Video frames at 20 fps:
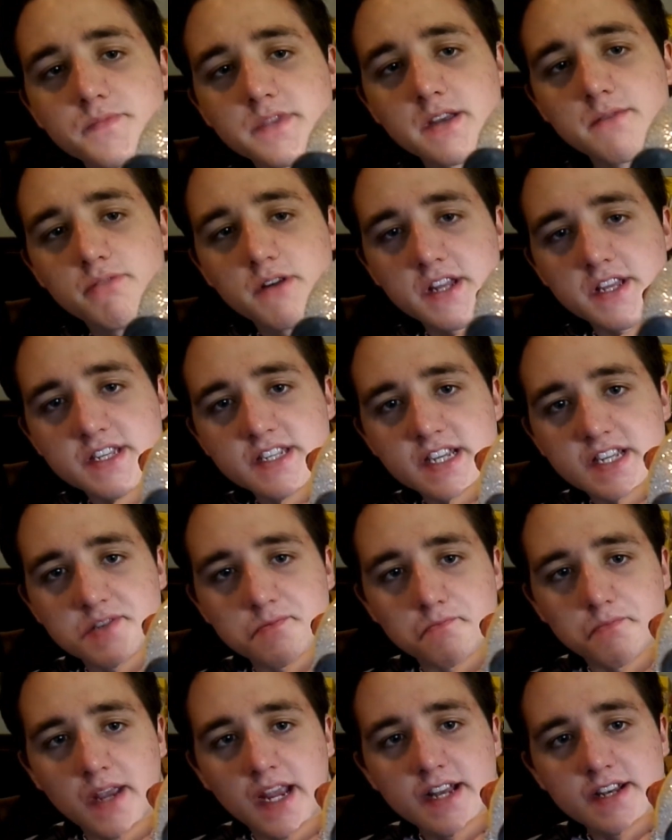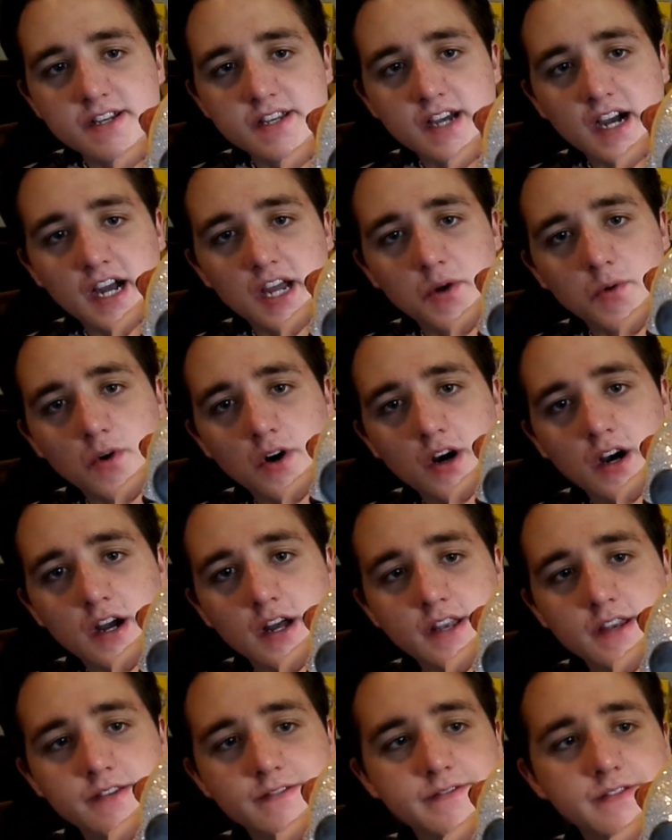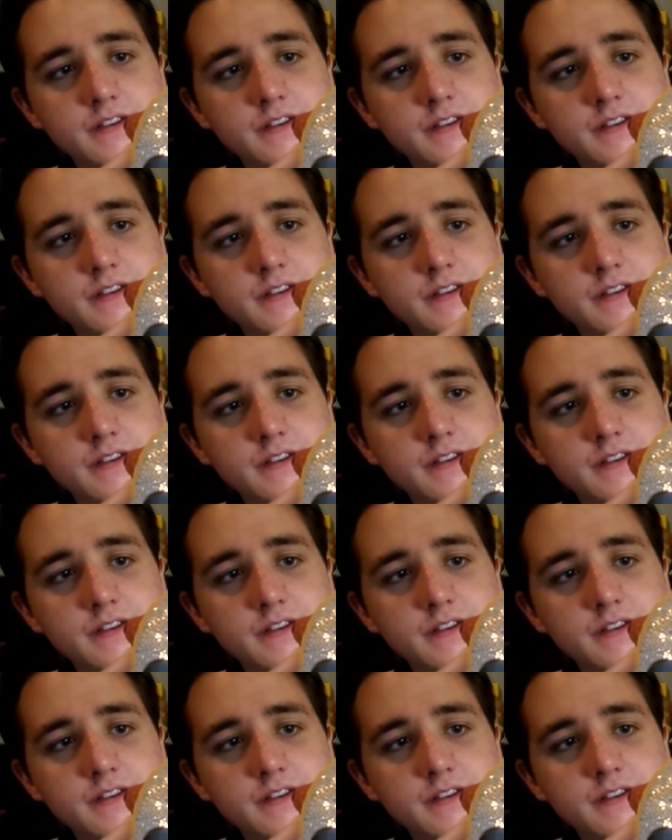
but it says made in Taiwan.